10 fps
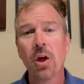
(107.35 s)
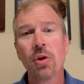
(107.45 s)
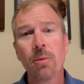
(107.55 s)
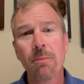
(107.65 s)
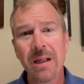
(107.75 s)

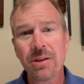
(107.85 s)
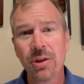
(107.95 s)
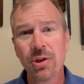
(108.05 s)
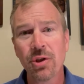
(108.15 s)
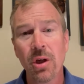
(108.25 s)
your
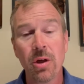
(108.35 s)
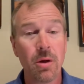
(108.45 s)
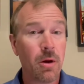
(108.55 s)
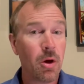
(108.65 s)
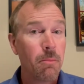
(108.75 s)
message
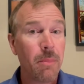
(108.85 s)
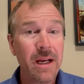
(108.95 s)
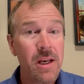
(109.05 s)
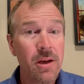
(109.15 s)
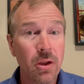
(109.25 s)

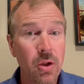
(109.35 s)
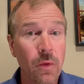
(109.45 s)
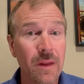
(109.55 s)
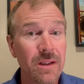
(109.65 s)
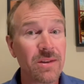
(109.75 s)
might
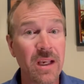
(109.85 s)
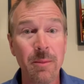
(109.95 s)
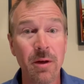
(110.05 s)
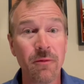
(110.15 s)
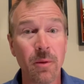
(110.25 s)
include the
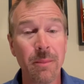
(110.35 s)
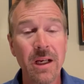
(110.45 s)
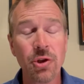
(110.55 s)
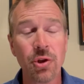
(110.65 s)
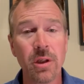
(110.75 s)
same
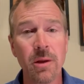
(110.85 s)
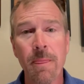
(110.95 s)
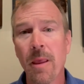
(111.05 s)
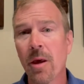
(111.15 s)
information,